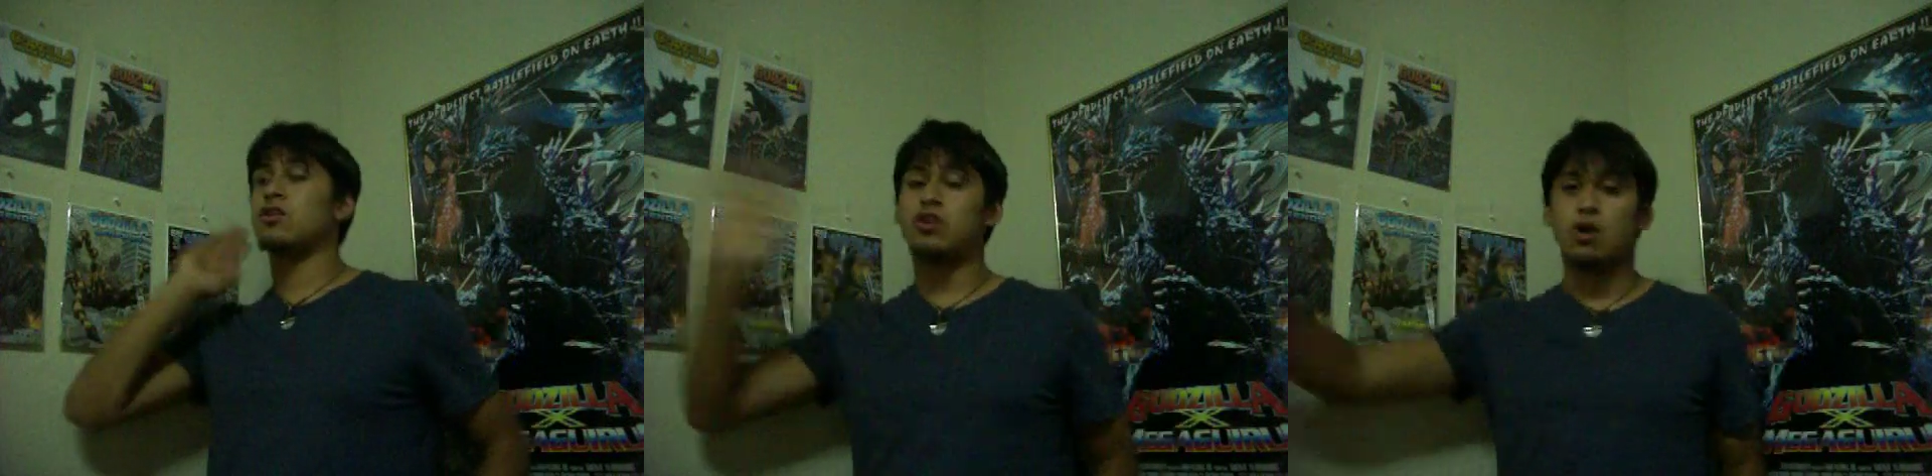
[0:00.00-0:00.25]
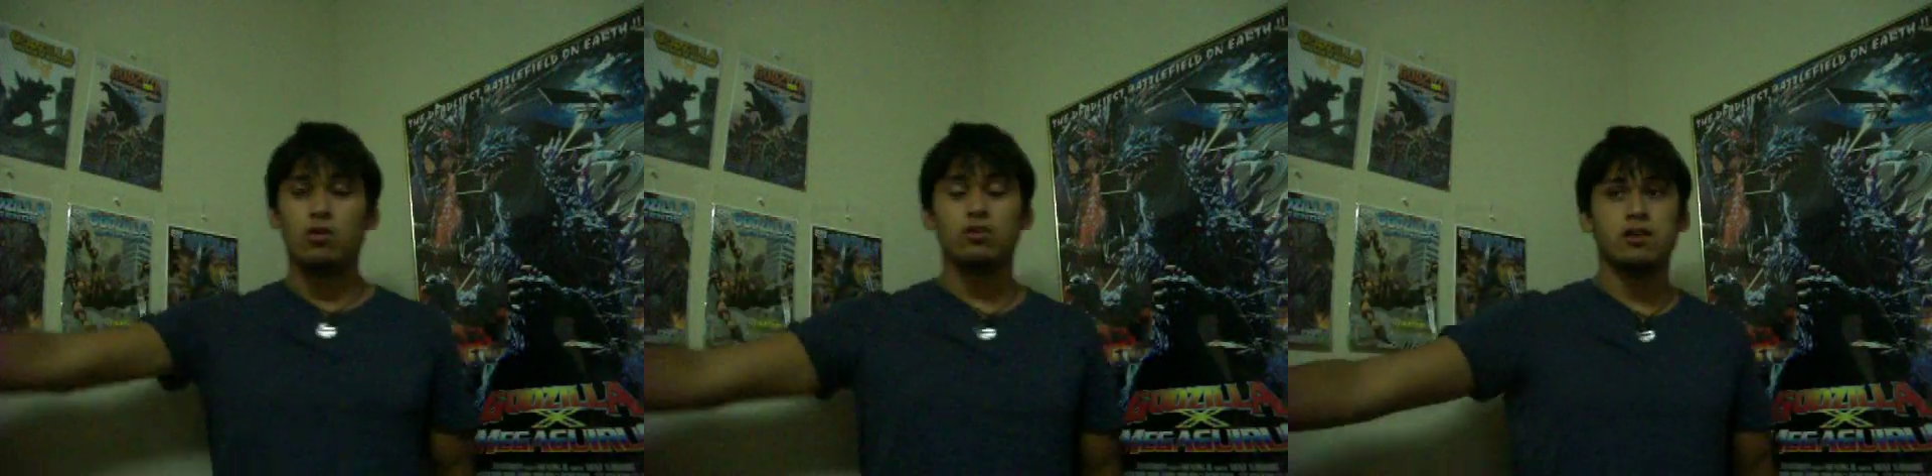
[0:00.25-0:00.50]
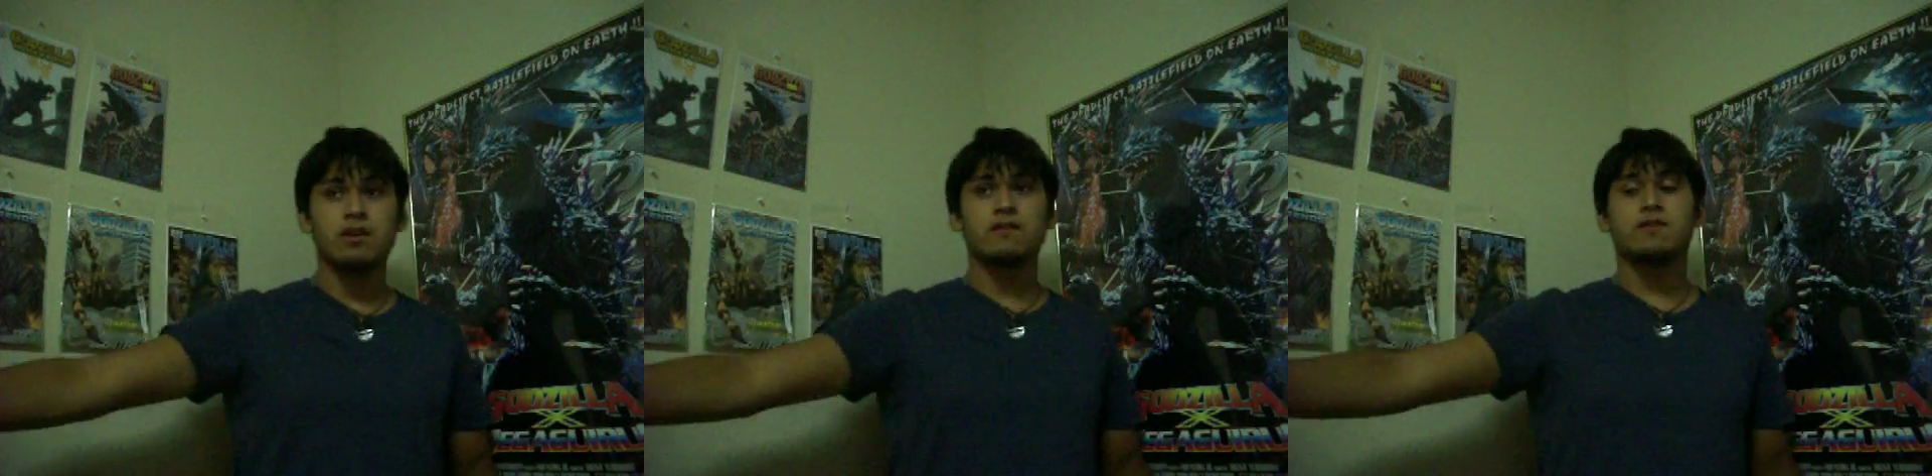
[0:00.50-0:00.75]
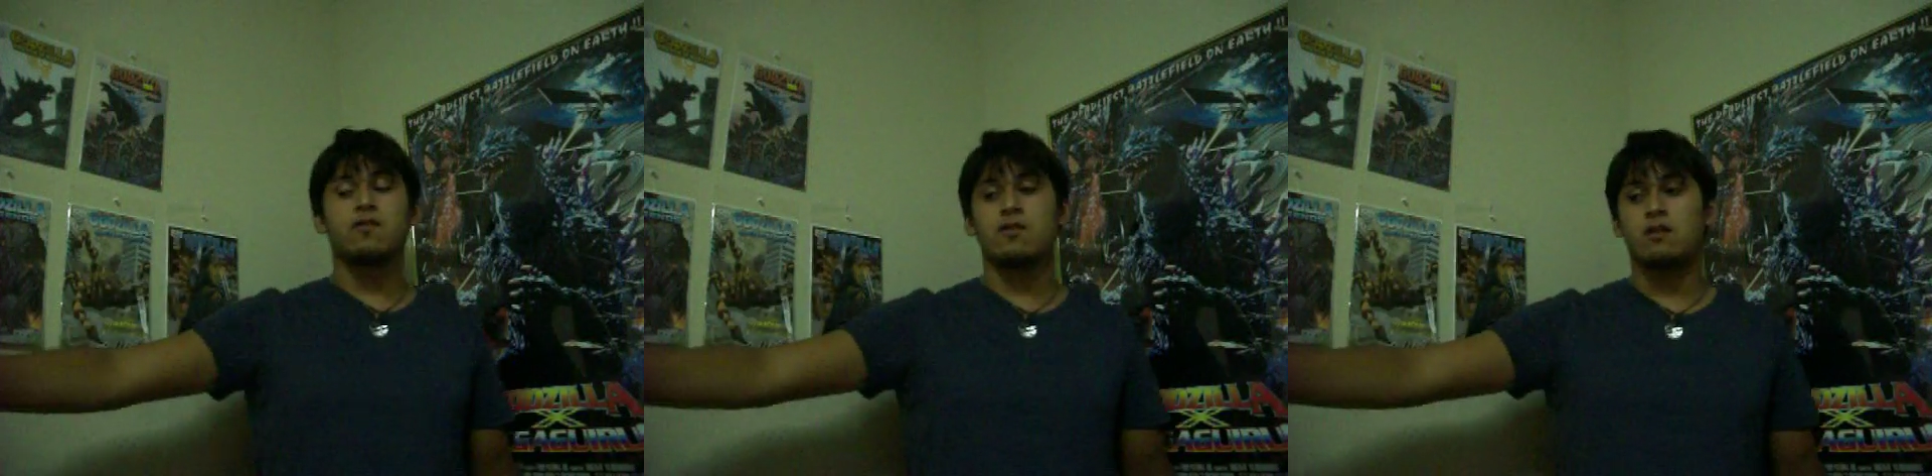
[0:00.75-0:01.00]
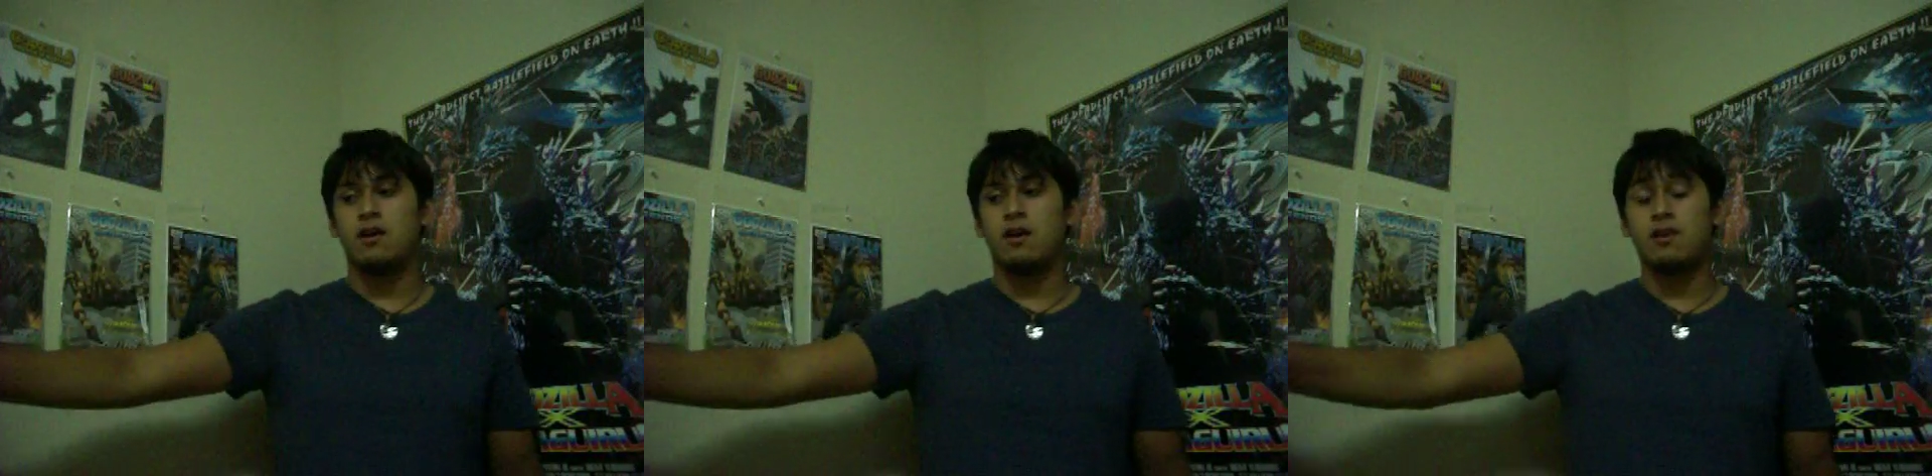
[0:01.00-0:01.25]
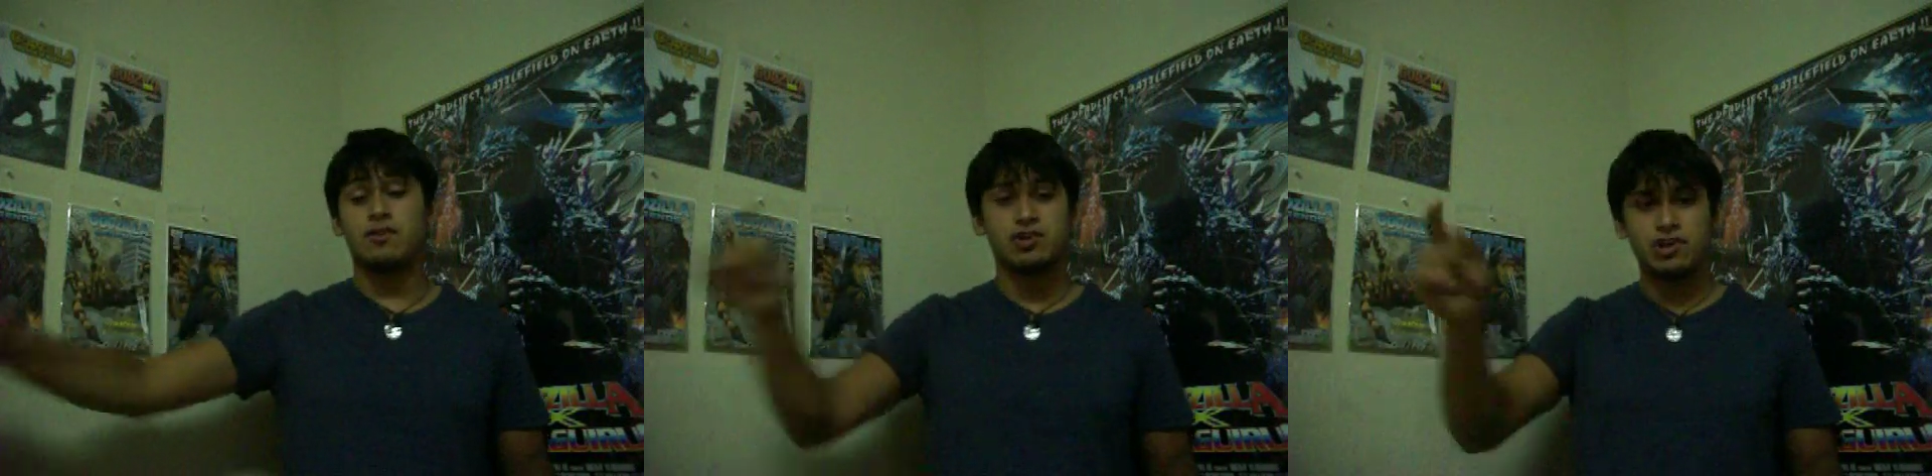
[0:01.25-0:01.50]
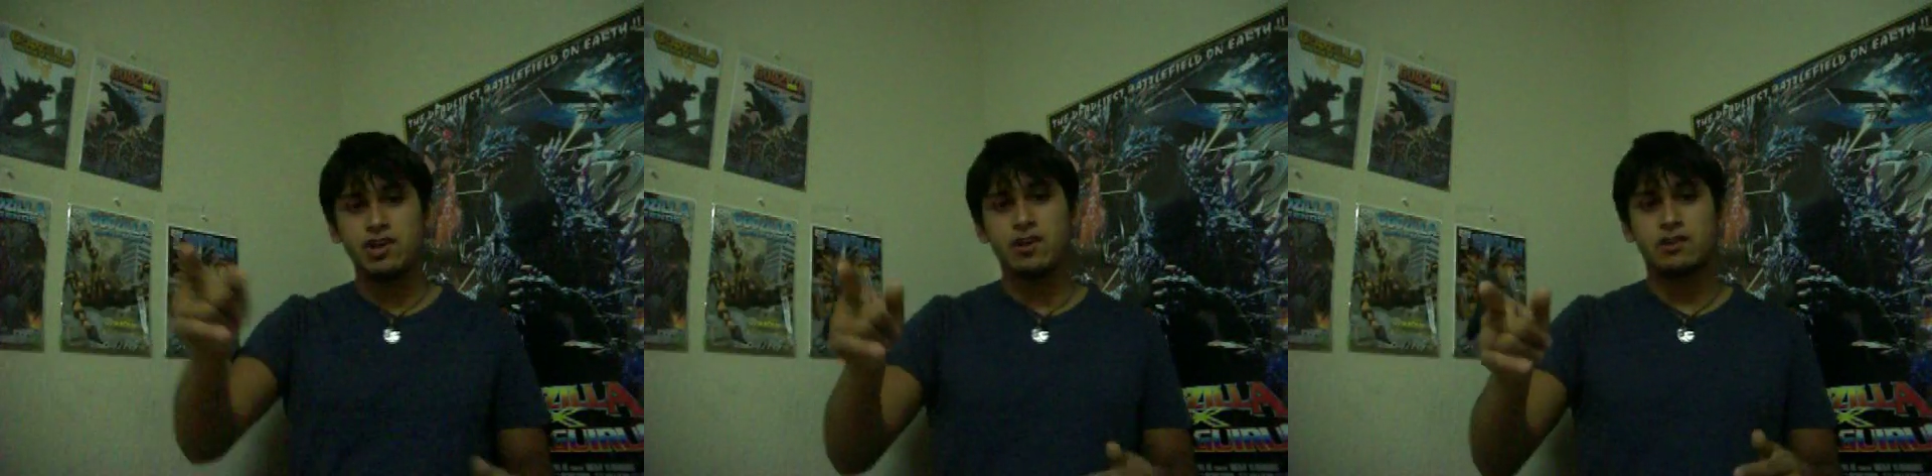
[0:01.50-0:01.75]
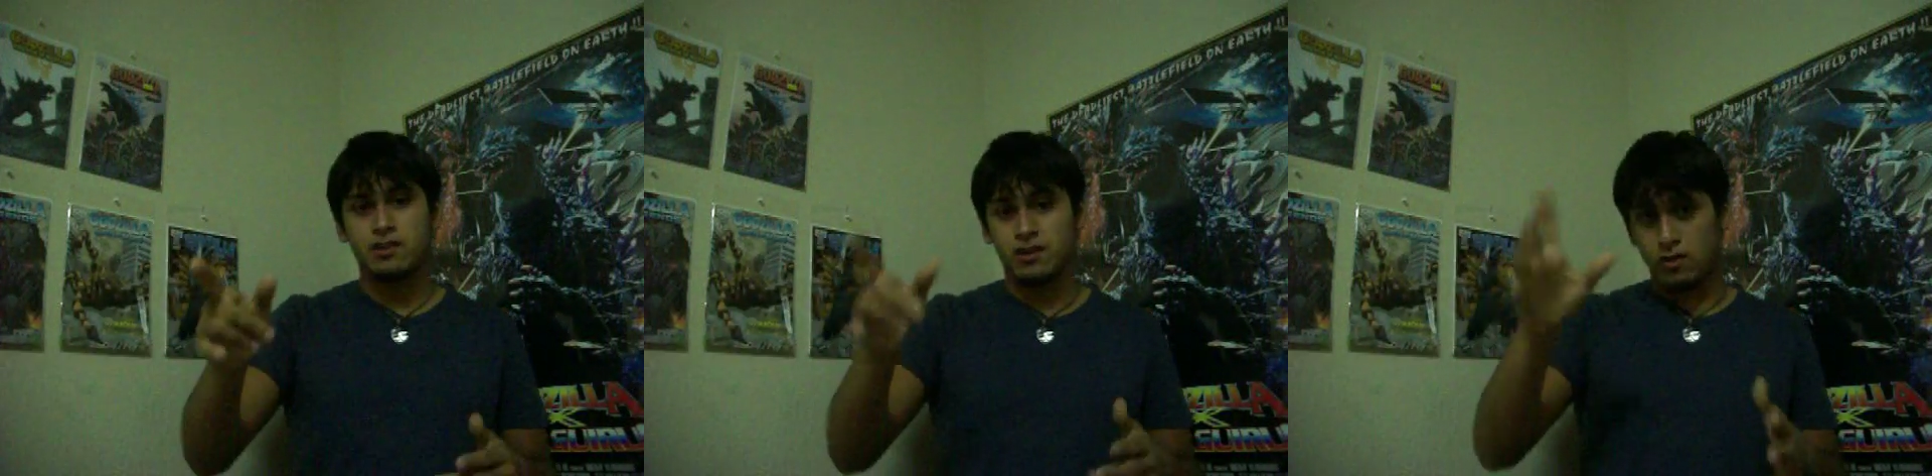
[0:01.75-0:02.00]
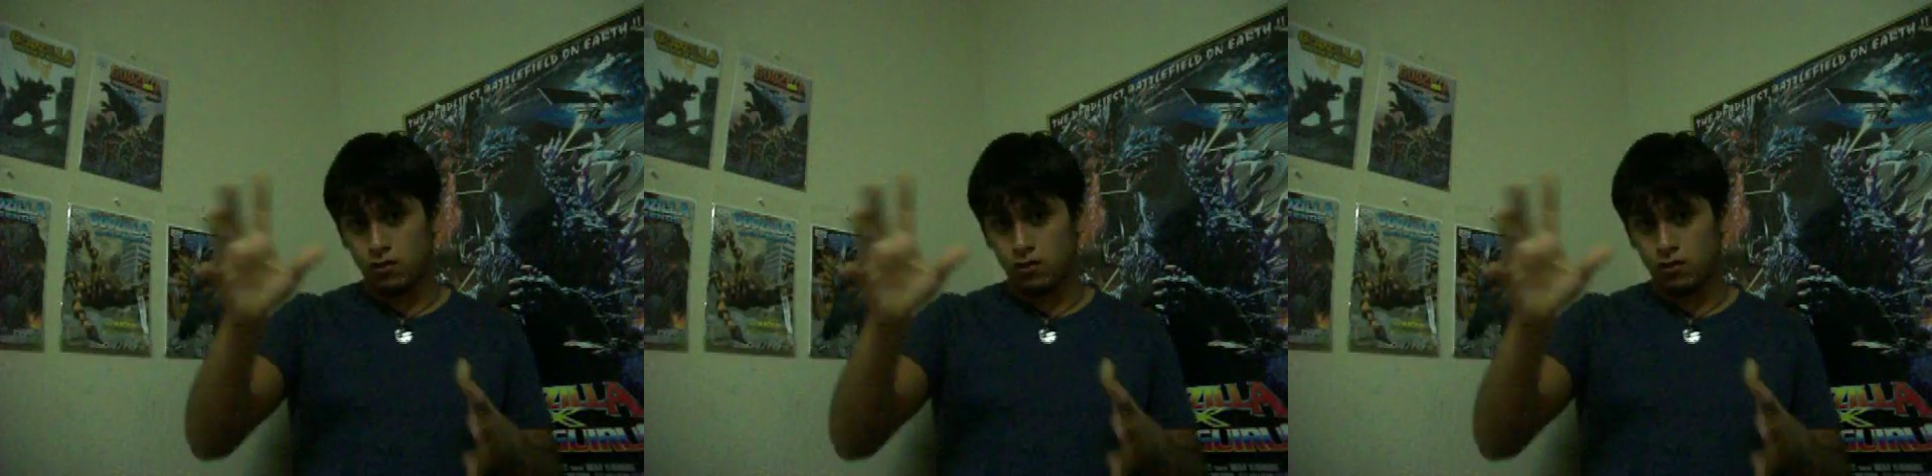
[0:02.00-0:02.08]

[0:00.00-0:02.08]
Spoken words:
go look for the